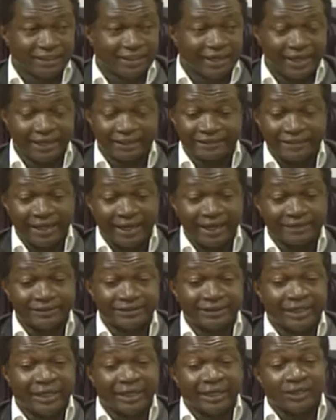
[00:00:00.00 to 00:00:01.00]

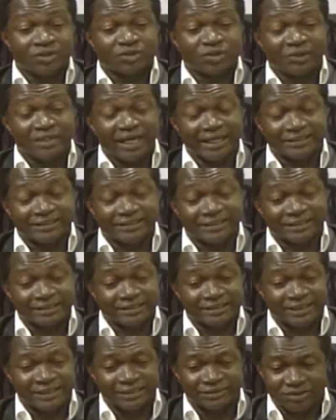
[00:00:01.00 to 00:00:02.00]
And so there's
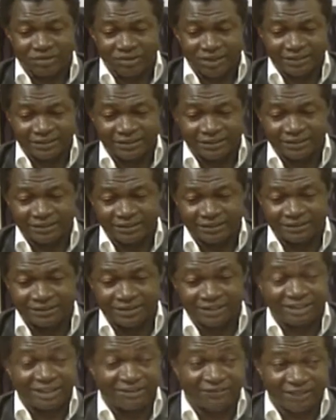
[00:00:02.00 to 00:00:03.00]
this, it creates this
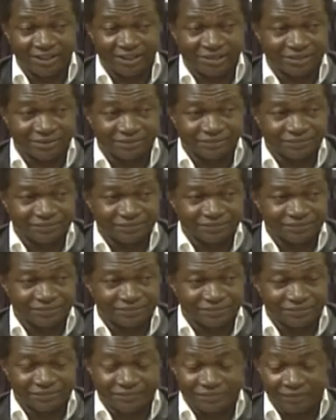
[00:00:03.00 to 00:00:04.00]
disaffection.
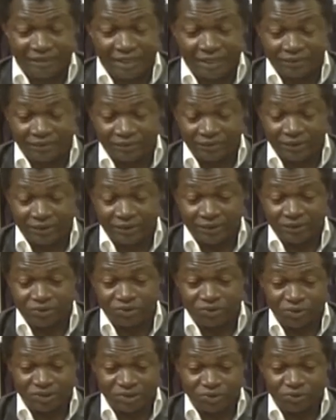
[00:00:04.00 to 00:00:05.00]
And it leads
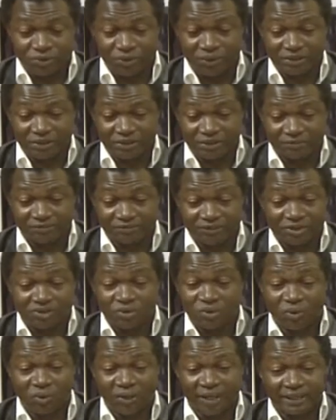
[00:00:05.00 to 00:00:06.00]
to a situation of
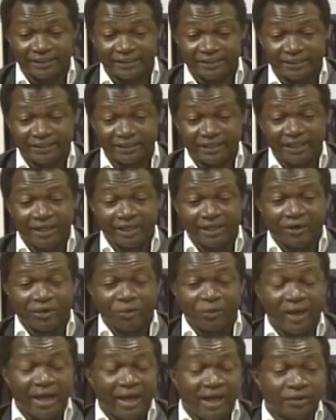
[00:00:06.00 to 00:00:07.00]
disloyalty
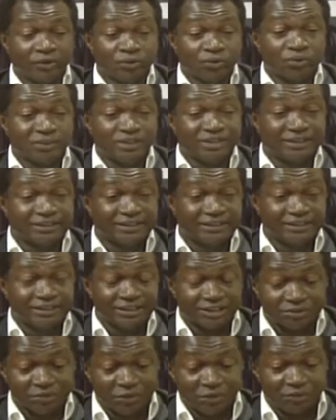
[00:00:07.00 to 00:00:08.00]
where you would need
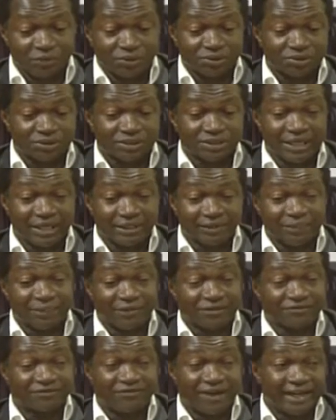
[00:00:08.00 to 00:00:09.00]
these people to stand up
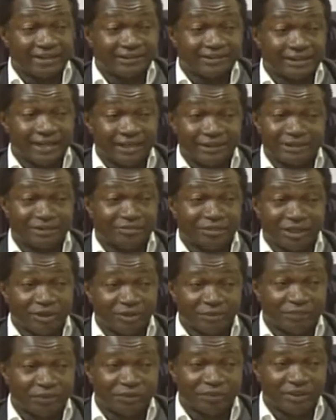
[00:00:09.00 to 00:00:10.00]
and fight, and they might
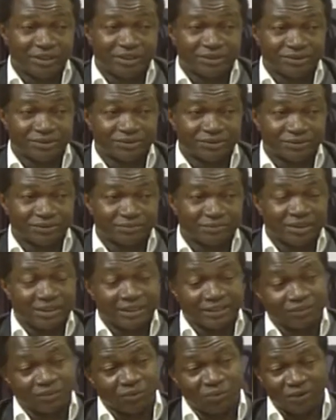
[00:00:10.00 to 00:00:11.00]
not be willing to.
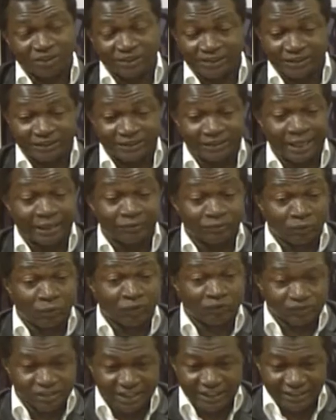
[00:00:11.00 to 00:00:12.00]
Because the question is, and
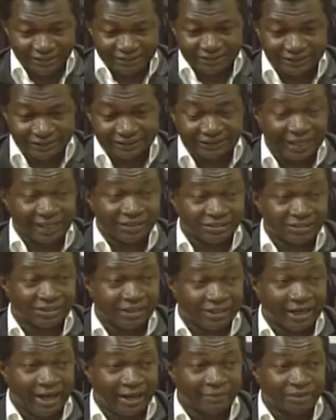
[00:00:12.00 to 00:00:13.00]
we've seen it in the
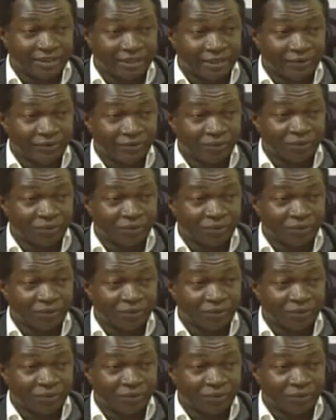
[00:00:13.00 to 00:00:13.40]
Nigerian army now.